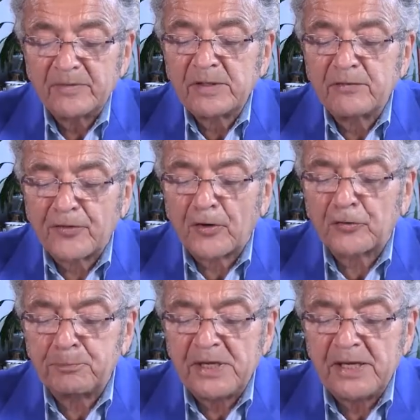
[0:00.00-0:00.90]

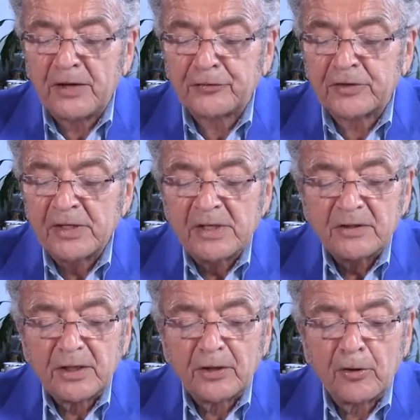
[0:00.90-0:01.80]
first BS'd
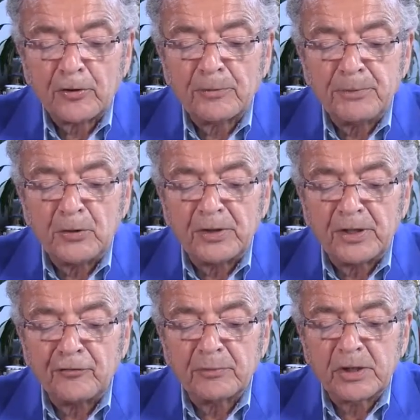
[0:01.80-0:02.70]
that herd
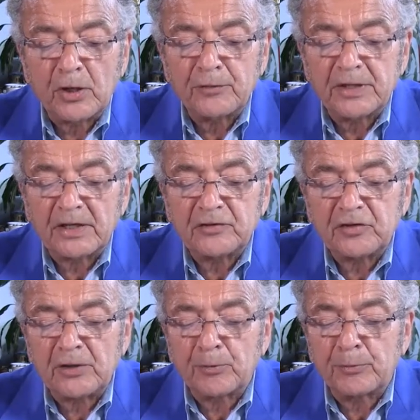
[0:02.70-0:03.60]
immunity from
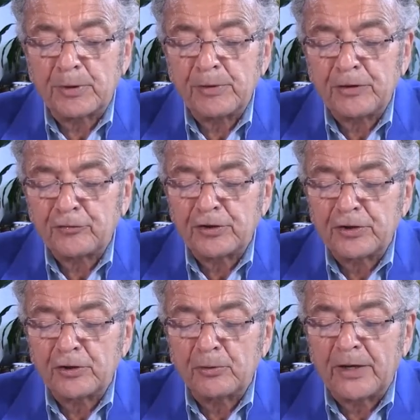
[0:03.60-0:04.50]
COVID-19 would be reached in the
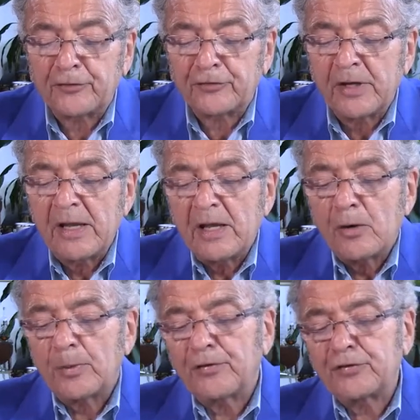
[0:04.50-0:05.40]
U.S.
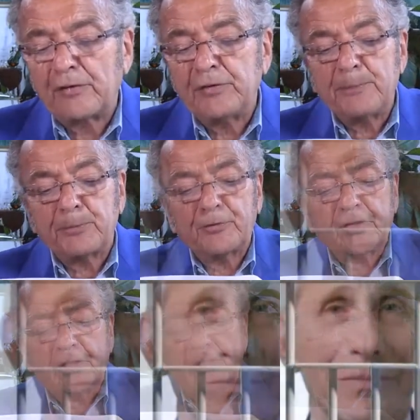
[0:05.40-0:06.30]
when 70% of the